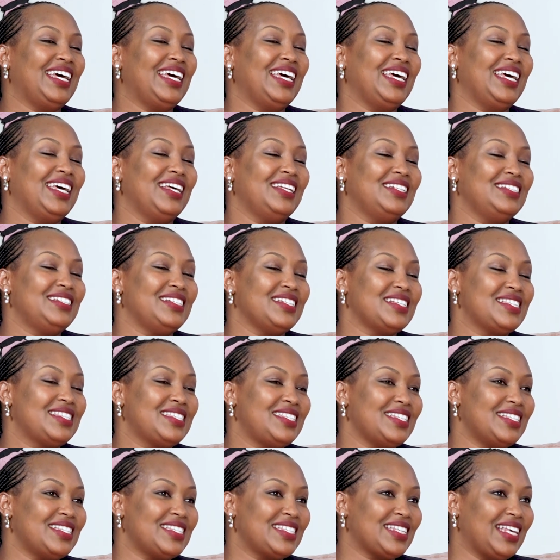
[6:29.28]

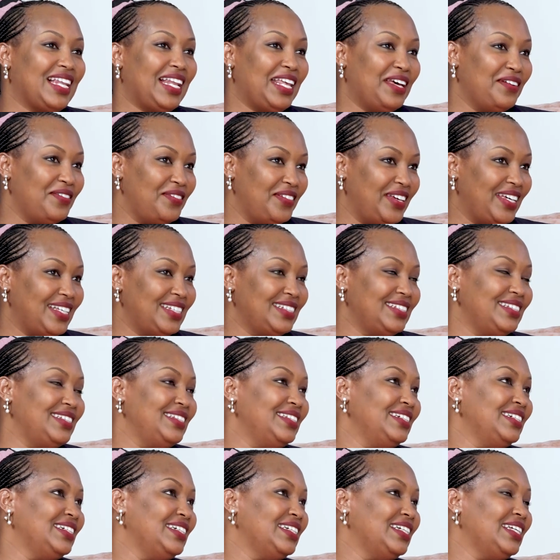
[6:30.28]
Eldest is
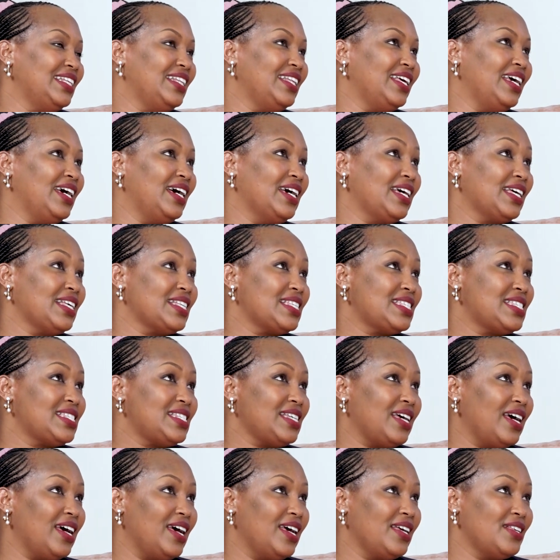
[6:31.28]
11, the
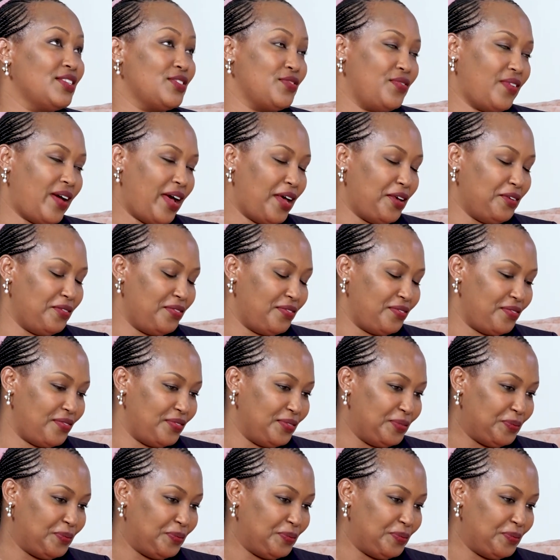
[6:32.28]
youngest is 5.